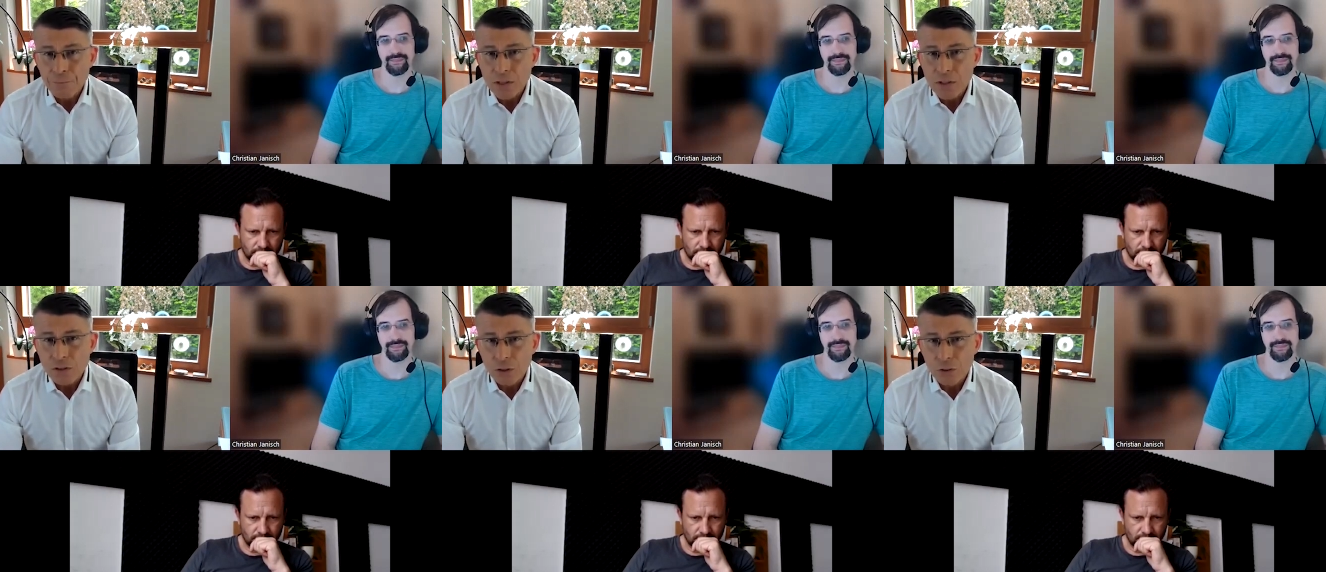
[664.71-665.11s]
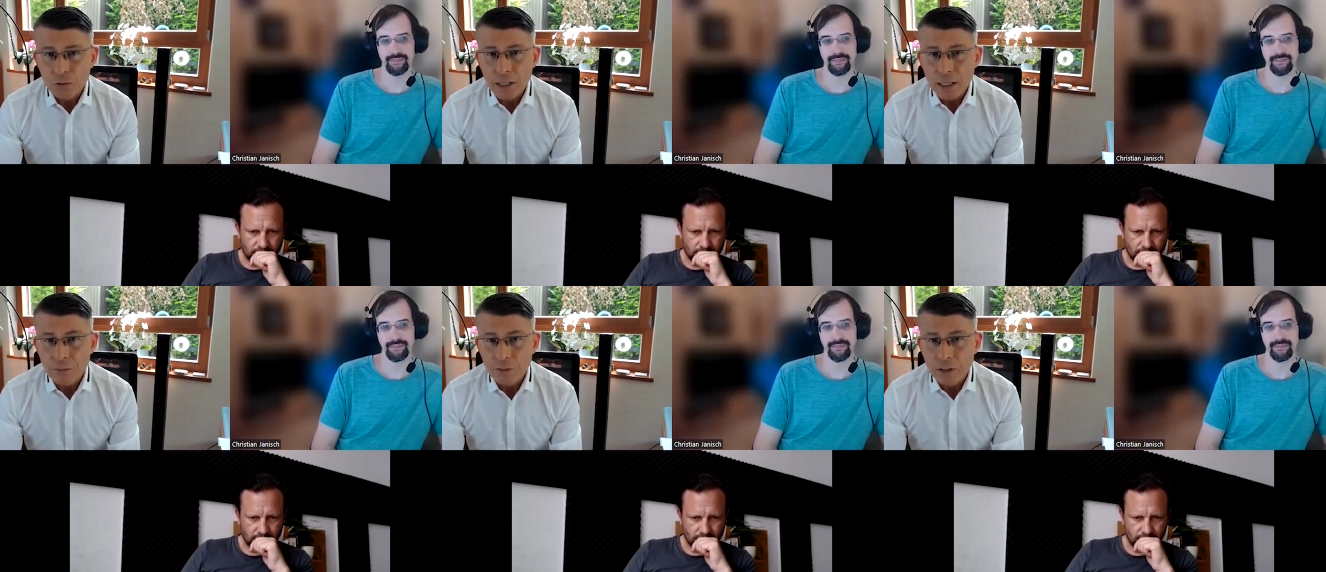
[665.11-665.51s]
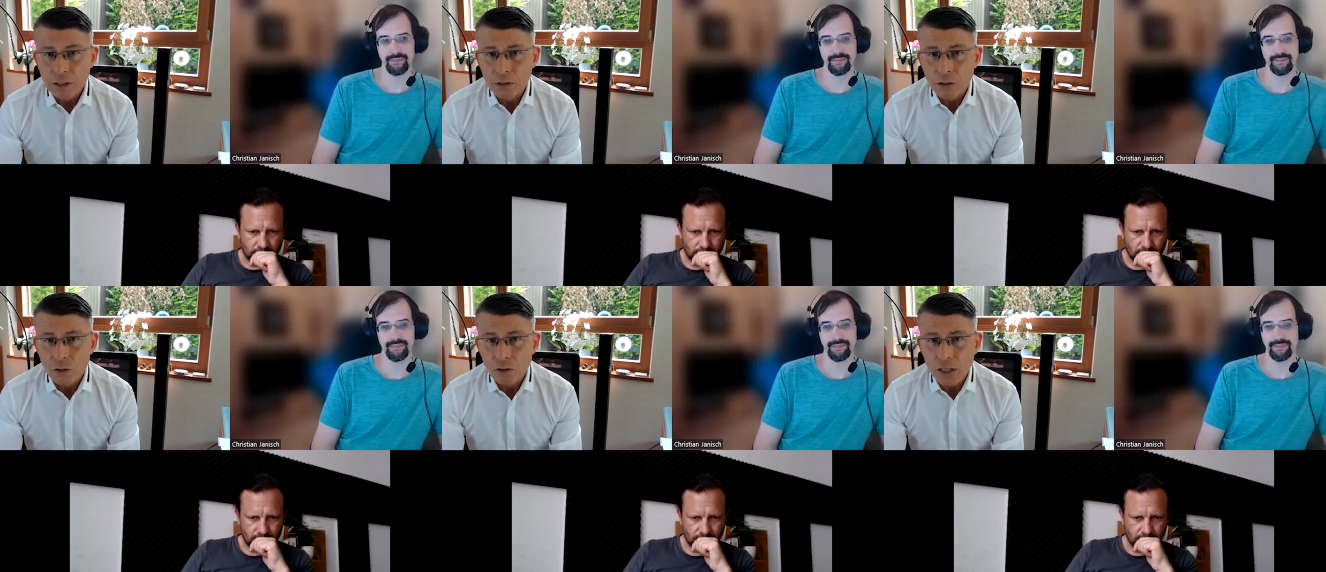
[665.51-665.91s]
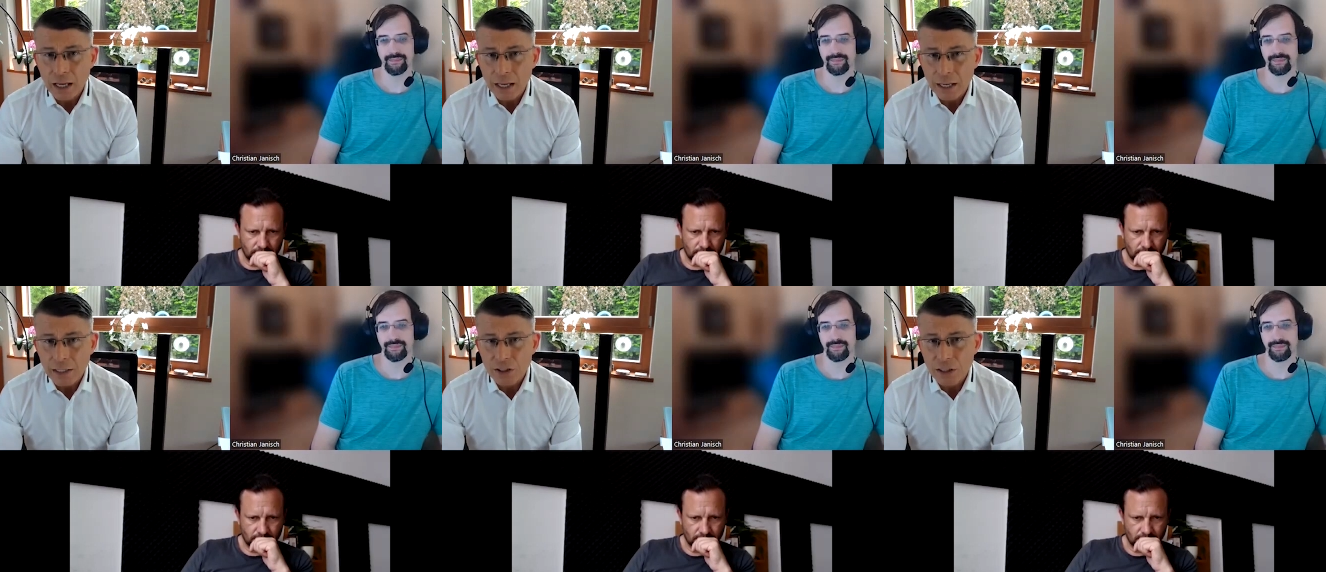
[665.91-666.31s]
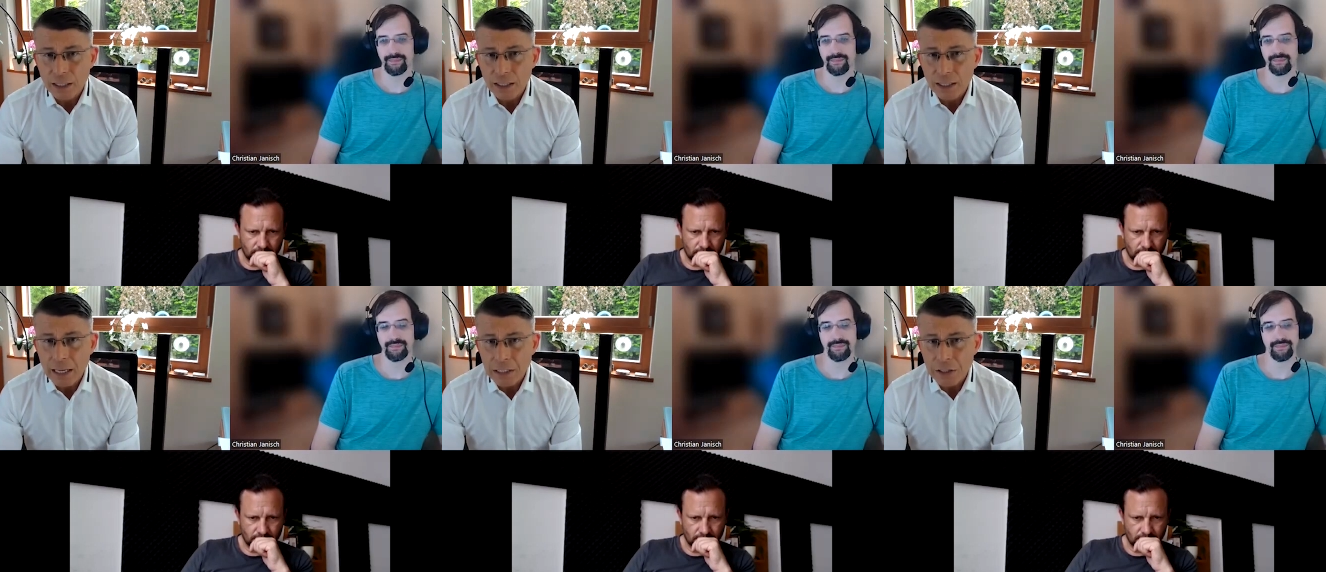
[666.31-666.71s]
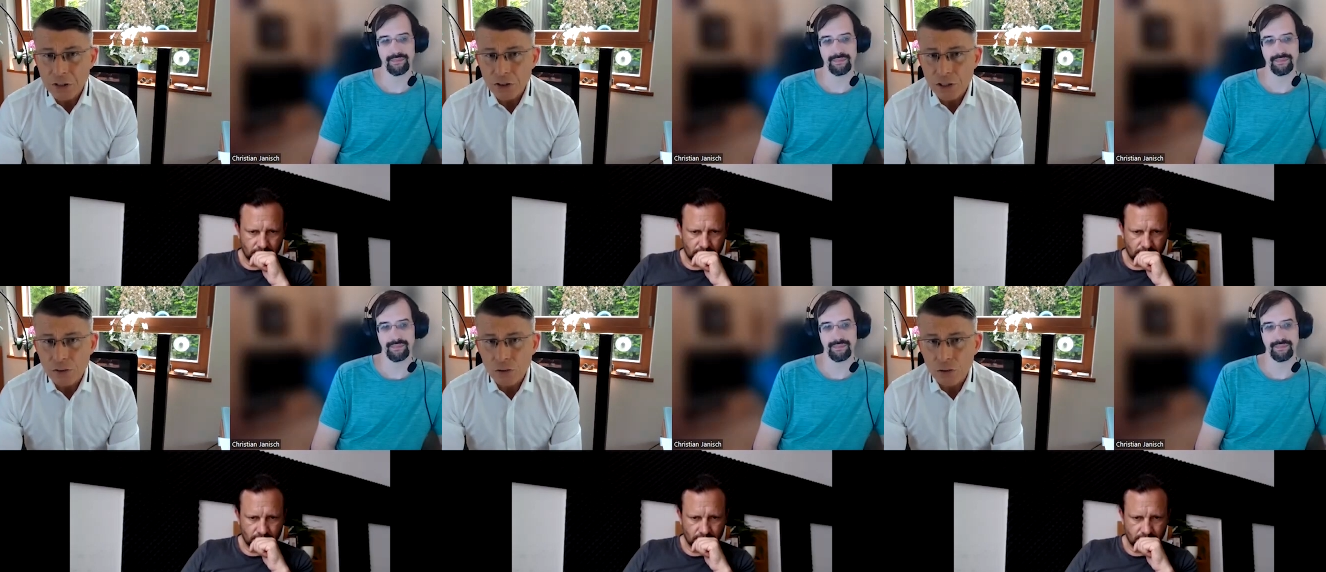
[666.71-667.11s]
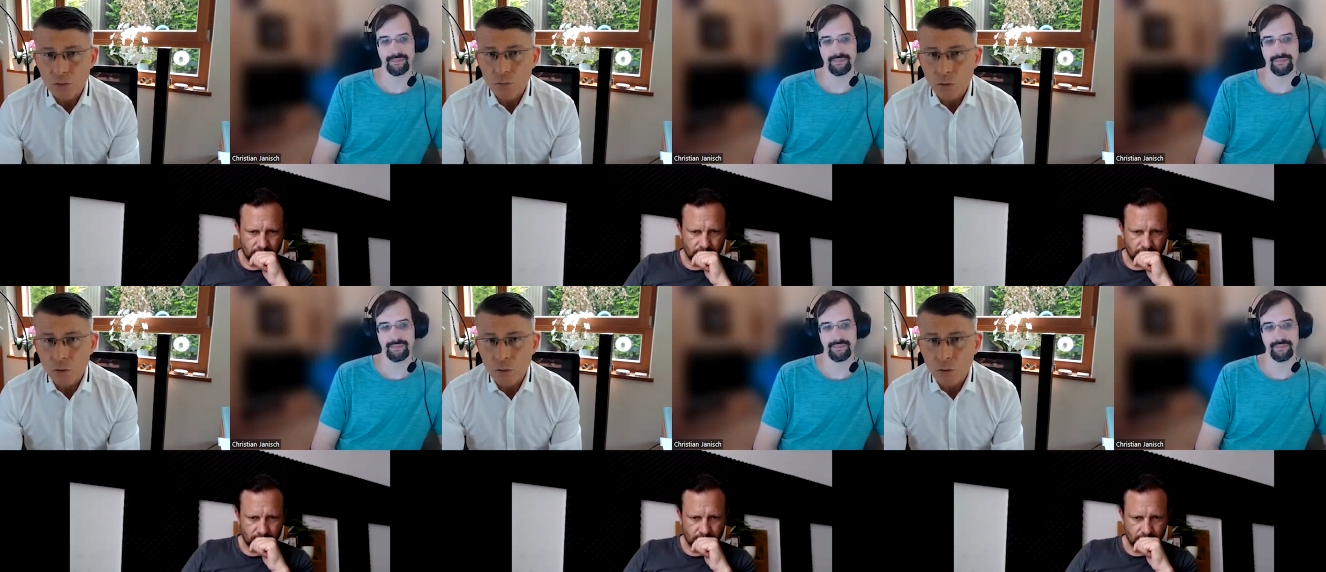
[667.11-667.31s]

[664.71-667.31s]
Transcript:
Speaker 1: So they will not actually engage just on